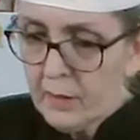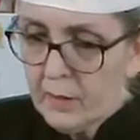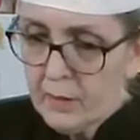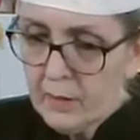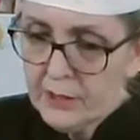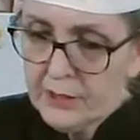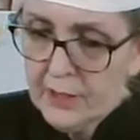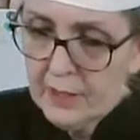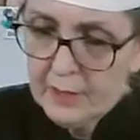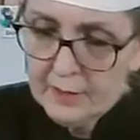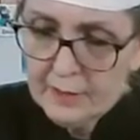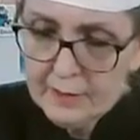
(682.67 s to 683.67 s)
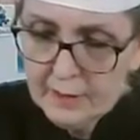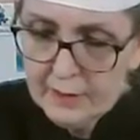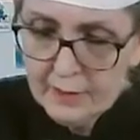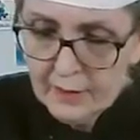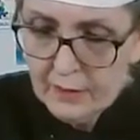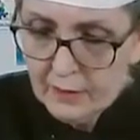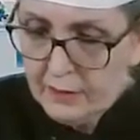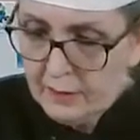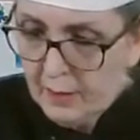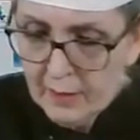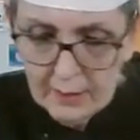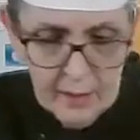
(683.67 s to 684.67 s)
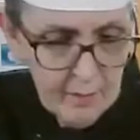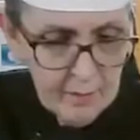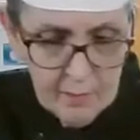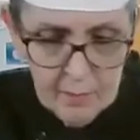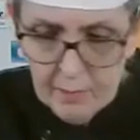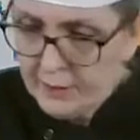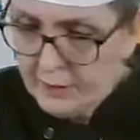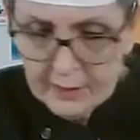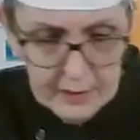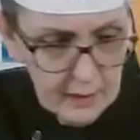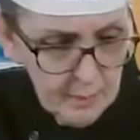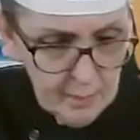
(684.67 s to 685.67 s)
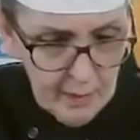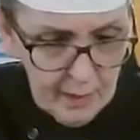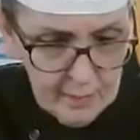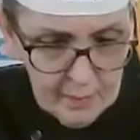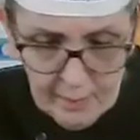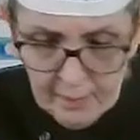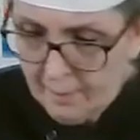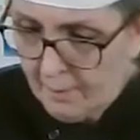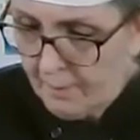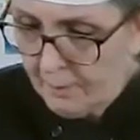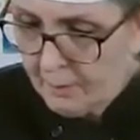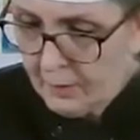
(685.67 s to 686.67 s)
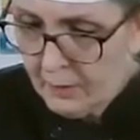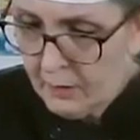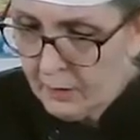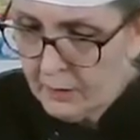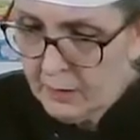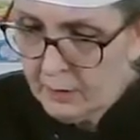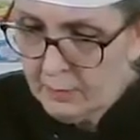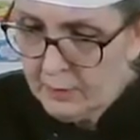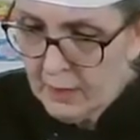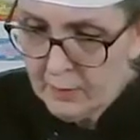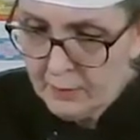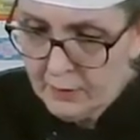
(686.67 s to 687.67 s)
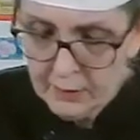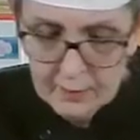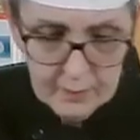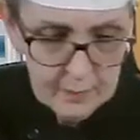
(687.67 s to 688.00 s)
Shelly, sis, can you smell that from Mississippi, baby? You need to be able to.